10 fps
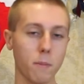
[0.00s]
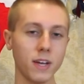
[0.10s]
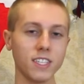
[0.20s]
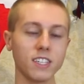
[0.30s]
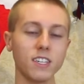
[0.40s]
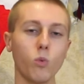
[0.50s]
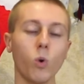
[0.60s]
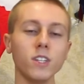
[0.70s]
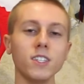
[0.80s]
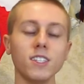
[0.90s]
But basically,
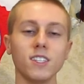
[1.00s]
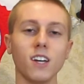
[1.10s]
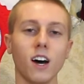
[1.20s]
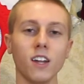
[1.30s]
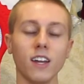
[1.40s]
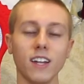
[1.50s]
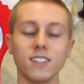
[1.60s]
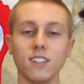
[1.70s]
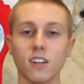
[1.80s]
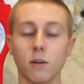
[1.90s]
once it's done
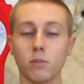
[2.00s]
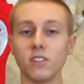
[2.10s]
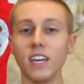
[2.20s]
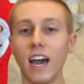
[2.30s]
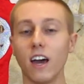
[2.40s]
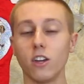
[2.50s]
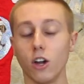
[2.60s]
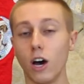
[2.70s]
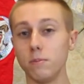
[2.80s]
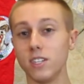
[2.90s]
and it's completely,
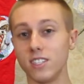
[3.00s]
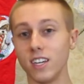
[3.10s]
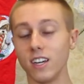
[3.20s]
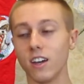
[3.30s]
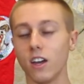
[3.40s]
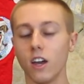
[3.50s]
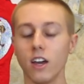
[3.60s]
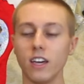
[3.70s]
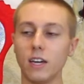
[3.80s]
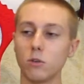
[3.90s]
you know, up to sync,
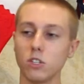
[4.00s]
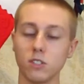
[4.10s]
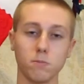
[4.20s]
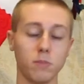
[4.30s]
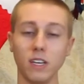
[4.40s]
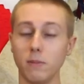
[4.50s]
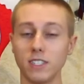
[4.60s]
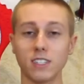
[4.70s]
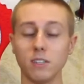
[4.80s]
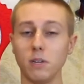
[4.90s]
it will just be
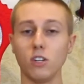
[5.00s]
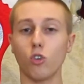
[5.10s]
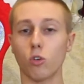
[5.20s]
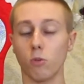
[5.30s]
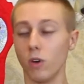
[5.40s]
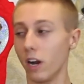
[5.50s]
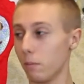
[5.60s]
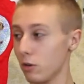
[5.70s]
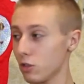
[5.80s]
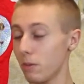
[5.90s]
normal.
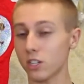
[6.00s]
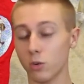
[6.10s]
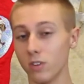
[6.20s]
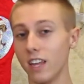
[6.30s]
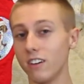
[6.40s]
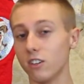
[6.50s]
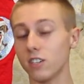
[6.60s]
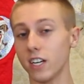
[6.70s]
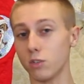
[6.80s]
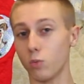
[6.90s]
And I'll post a picture of what that
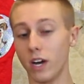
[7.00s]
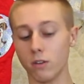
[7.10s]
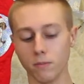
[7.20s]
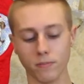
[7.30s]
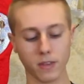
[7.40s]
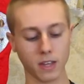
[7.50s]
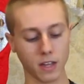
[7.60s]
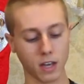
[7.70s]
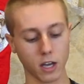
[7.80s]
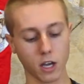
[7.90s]
looks like as well.
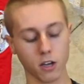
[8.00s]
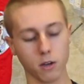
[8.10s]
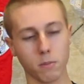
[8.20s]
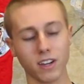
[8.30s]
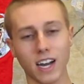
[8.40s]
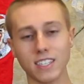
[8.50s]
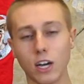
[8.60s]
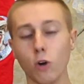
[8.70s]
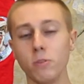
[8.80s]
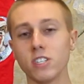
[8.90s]
But
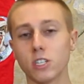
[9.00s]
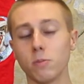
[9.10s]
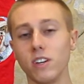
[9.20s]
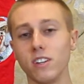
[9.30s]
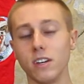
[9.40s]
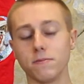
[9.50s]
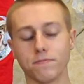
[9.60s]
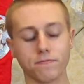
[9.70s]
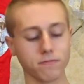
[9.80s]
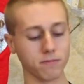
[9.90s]
guys, I hope this explained
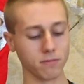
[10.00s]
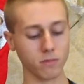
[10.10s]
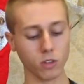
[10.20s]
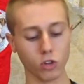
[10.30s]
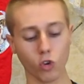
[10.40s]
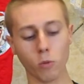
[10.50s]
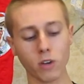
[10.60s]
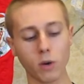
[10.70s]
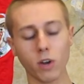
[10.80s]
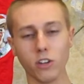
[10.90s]
it.
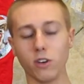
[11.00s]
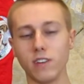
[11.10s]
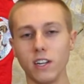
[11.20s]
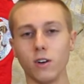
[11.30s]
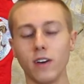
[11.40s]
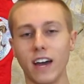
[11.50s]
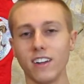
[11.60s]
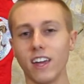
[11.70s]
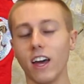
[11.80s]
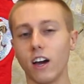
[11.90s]
Normally I wouldn't do a video on
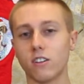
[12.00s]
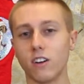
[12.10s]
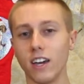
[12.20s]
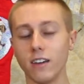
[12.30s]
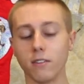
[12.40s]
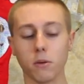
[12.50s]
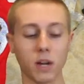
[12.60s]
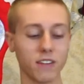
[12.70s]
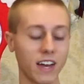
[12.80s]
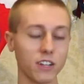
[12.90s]
how to get a client,
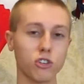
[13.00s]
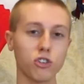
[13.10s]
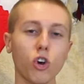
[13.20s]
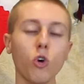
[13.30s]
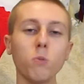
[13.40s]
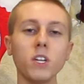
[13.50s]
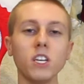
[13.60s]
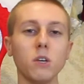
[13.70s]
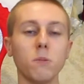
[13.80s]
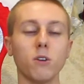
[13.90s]
but I've so
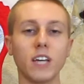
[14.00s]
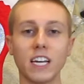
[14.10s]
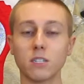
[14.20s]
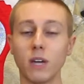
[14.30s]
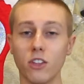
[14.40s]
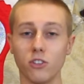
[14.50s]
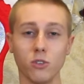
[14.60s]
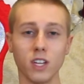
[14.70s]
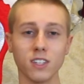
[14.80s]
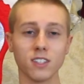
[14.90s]
many emails asking me how to
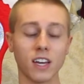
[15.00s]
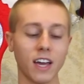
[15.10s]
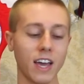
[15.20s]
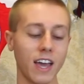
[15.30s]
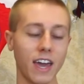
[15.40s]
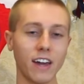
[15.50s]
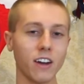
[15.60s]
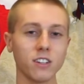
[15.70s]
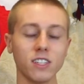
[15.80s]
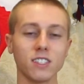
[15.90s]
do this.
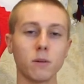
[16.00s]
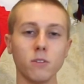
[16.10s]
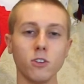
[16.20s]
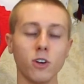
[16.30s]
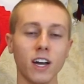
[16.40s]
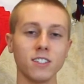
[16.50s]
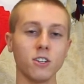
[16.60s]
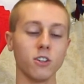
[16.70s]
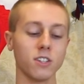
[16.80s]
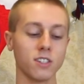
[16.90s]
And I understand that some of you
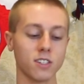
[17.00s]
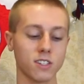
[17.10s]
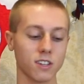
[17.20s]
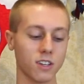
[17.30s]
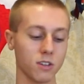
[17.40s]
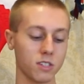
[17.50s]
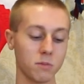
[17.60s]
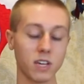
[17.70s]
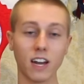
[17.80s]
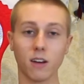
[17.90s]
guys, you know, this is, you know,
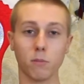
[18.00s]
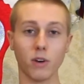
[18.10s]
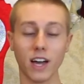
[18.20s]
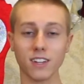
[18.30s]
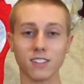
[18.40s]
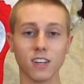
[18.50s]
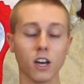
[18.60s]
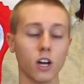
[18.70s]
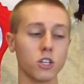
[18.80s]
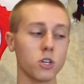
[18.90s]
seems kind of
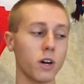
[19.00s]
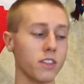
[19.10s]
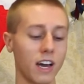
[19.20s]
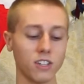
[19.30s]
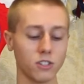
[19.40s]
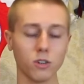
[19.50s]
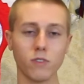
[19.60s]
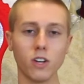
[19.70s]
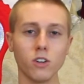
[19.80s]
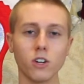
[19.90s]
complex. So I thought I'd just
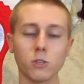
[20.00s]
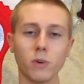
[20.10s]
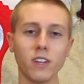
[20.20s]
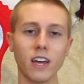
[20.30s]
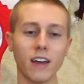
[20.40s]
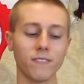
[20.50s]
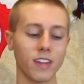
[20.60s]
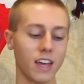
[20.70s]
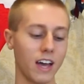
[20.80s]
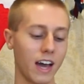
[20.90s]
do a video to explain
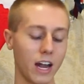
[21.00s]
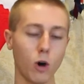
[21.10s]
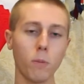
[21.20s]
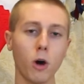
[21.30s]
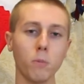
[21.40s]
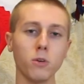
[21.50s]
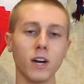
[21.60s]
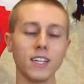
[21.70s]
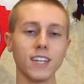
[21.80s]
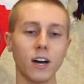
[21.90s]
that. And I hope it helped
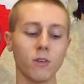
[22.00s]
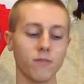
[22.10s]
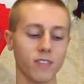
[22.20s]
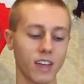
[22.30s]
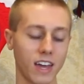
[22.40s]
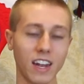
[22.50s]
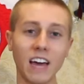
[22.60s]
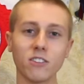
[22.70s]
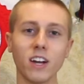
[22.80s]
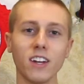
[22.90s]
you guys out.
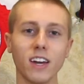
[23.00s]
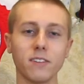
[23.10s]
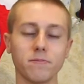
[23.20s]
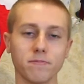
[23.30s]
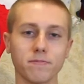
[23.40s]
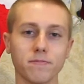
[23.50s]
And have a great night.